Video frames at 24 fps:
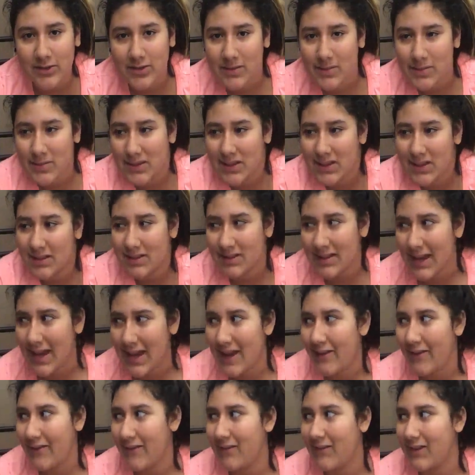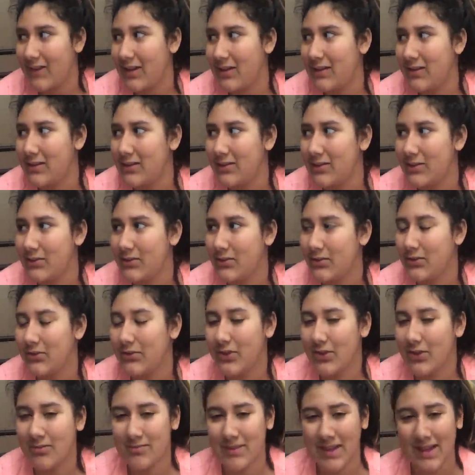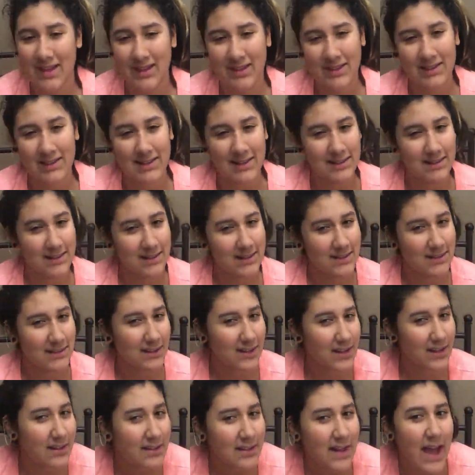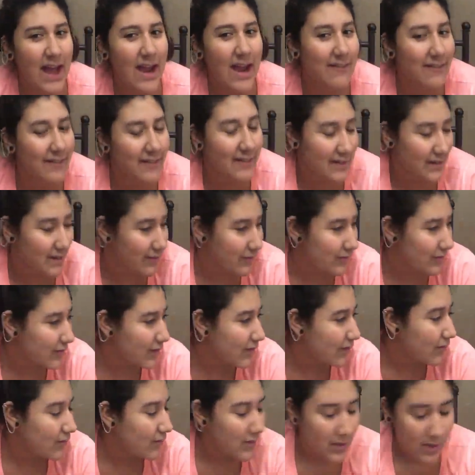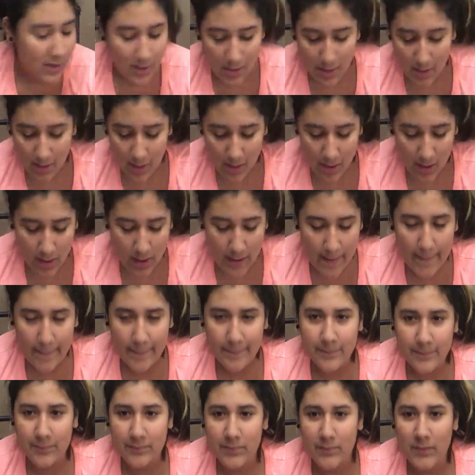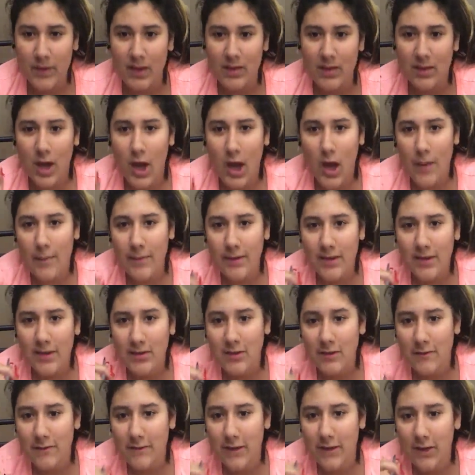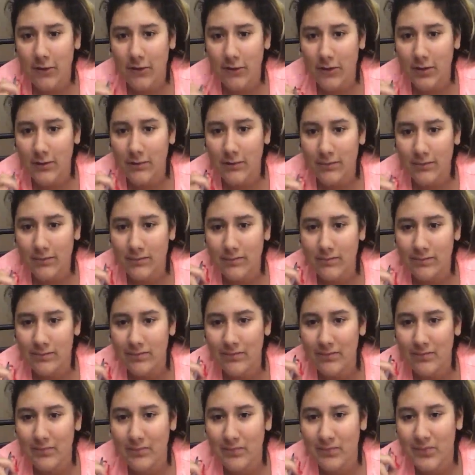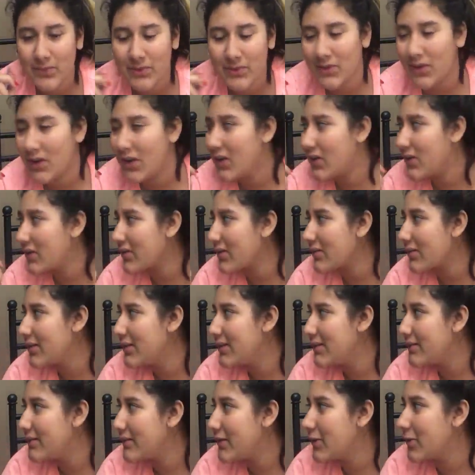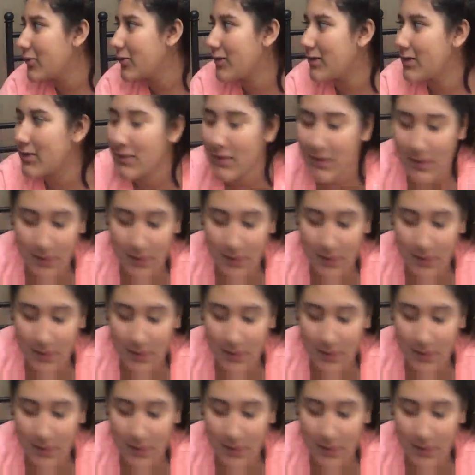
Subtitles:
just because how like romantic it is. I guess I really don't know. Um, comment your favorite song if anyone's